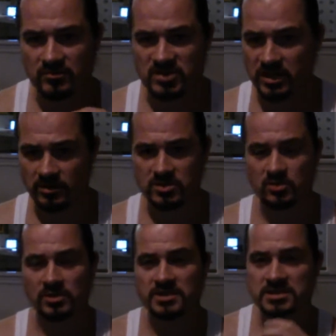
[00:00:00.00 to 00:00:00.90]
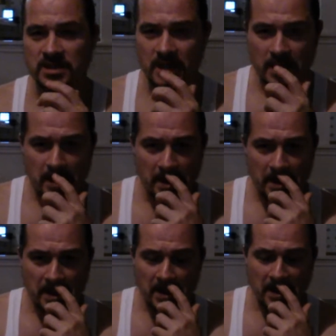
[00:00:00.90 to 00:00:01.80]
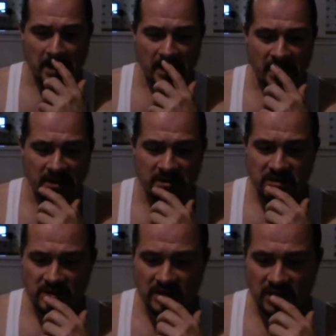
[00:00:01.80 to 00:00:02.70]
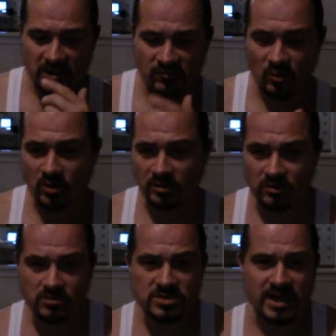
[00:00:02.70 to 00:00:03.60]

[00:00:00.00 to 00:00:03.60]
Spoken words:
territories. And if you were to lose